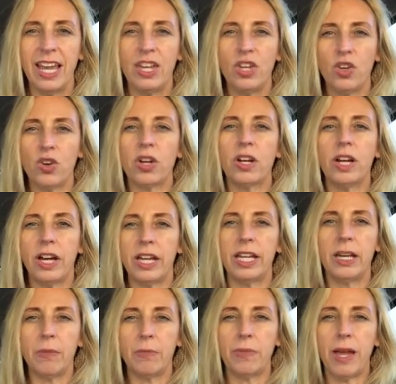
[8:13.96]
you're going to
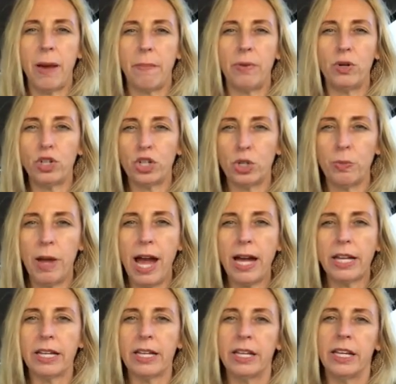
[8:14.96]
get that
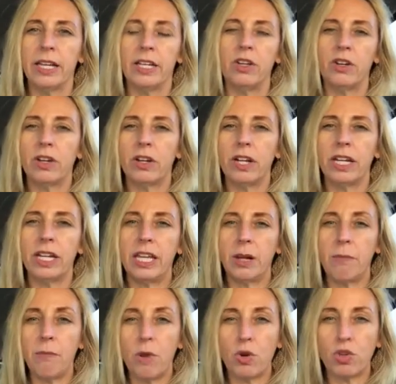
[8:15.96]
pushback. You're going to get
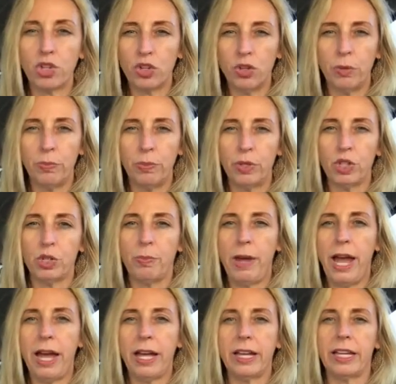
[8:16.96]
emotional
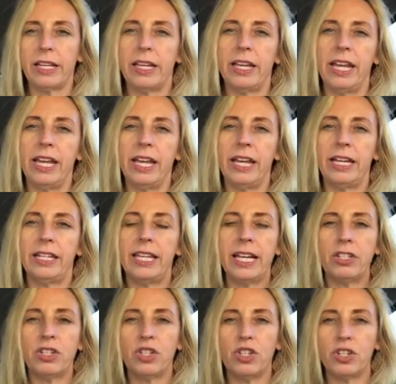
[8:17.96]
pushback. And
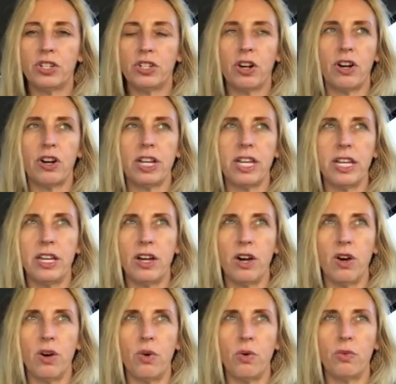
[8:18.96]
that's just our
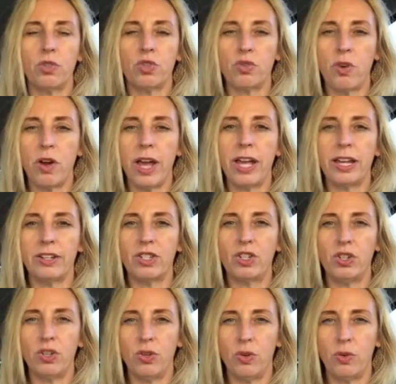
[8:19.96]
ego trying
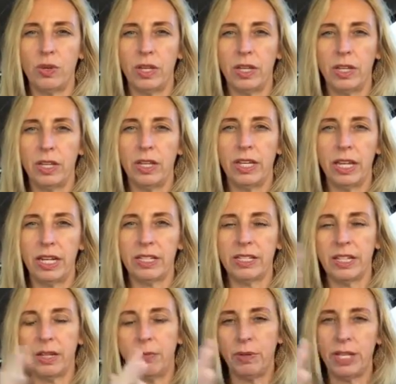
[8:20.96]
to get
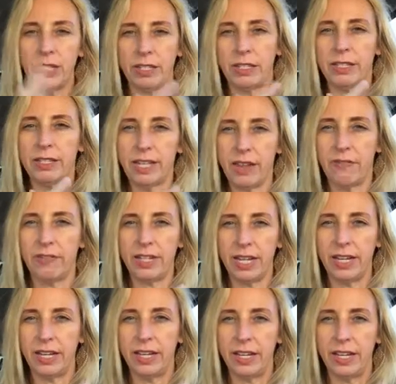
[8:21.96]
us in a place of
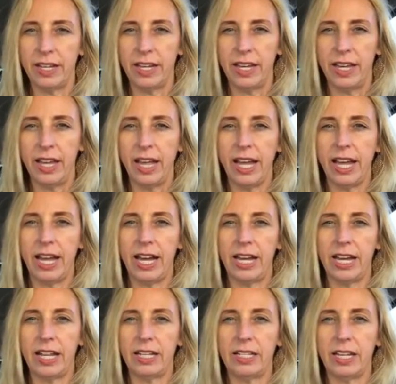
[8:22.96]
safety.
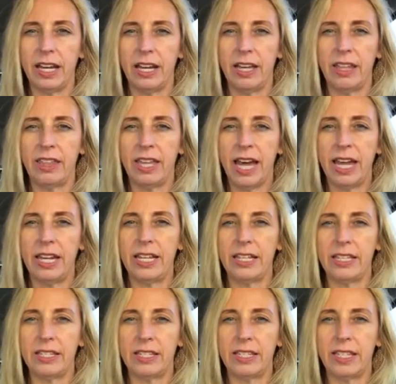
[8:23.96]
And that
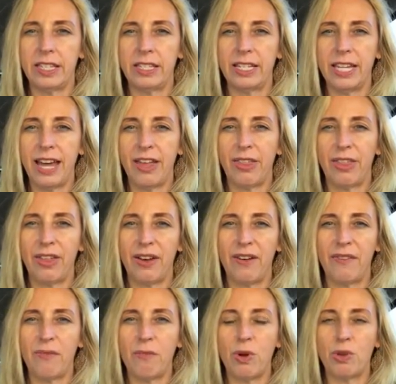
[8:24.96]
is the death
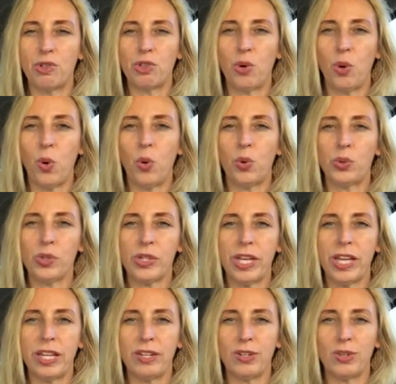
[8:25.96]
of most goals
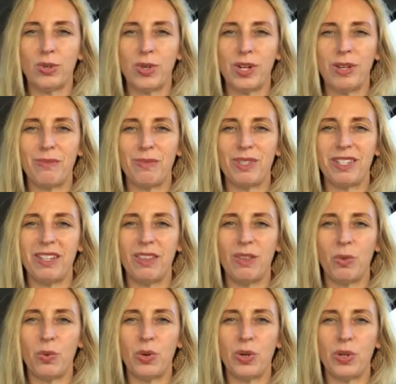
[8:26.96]
and dreams in
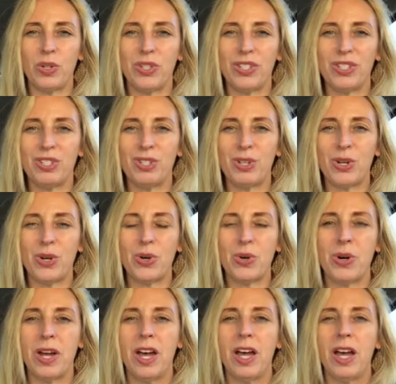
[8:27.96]
the world. So